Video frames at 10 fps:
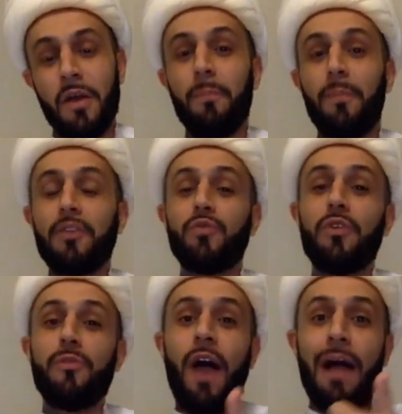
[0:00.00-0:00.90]
But
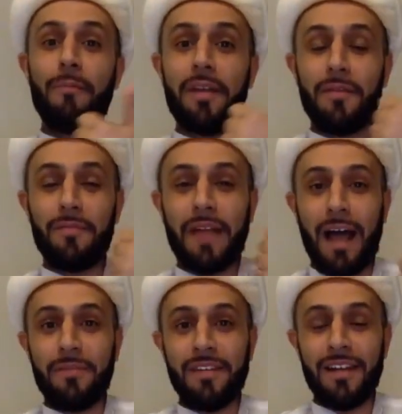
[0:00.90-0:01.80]
with Muhammad ibn
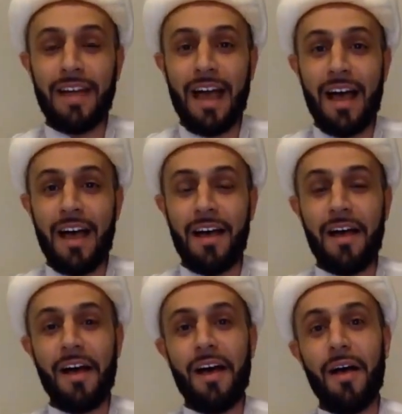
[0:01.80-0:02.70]
Abdullah,
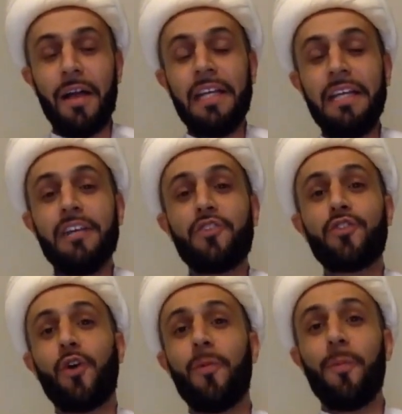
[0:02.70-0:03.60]
he is
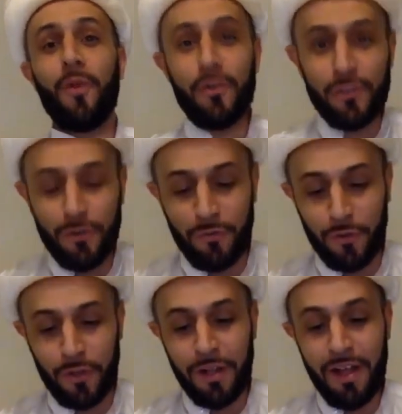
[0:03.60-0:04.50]
so
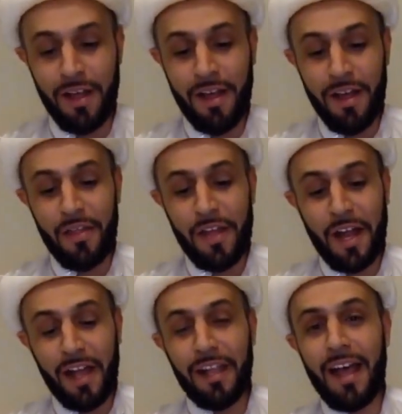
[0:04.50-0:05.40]
merciful that
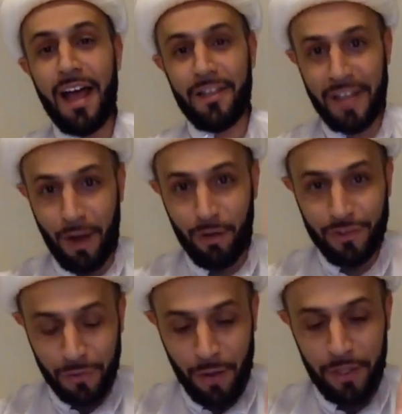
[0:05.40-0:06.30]
Allah, now,
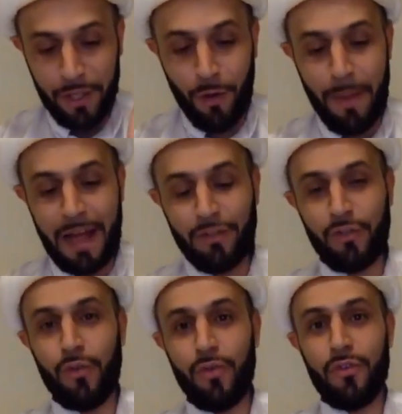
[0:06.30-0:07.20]
so now we go back
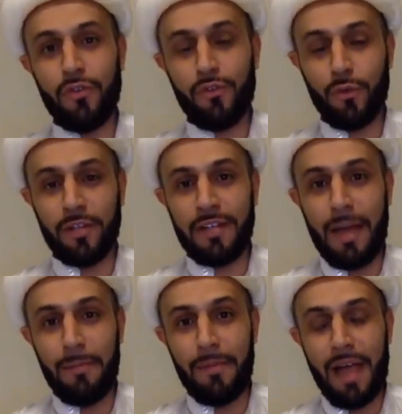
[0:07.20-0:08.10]
to Surah
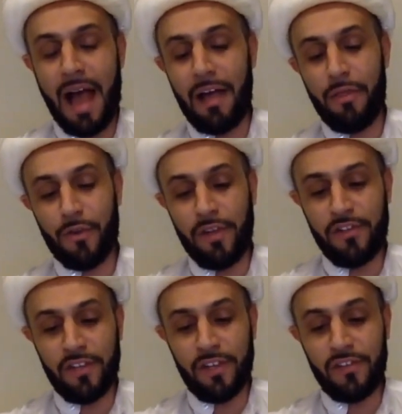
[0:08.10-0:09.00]
Al-Anbiya, ayah
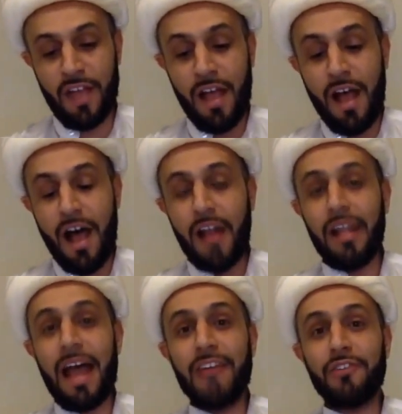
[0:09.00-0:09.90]
36.
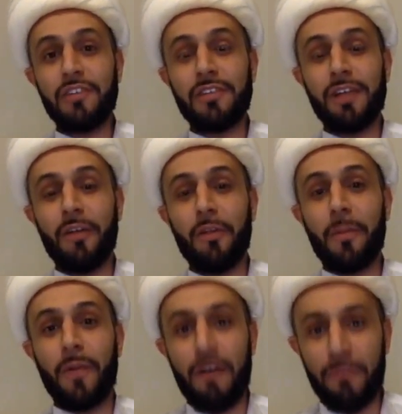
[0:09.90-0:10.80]
Allah has to tell the
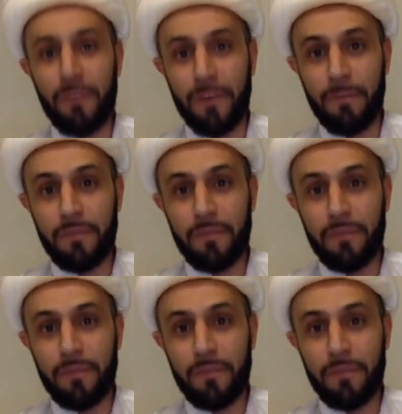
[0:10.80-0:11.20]
Prophet,